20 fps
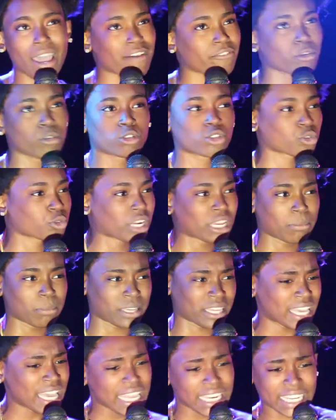have you
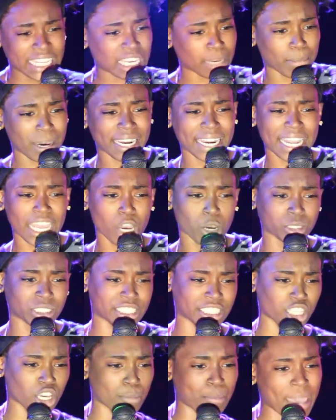screaming, digging my nails
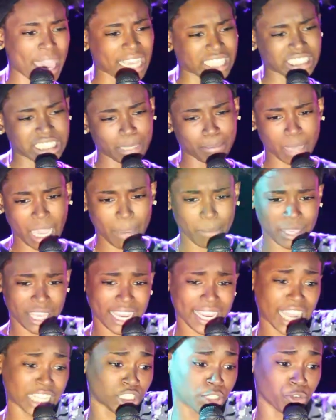in your back. See, baby,
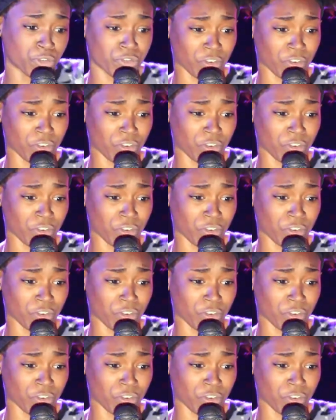I got you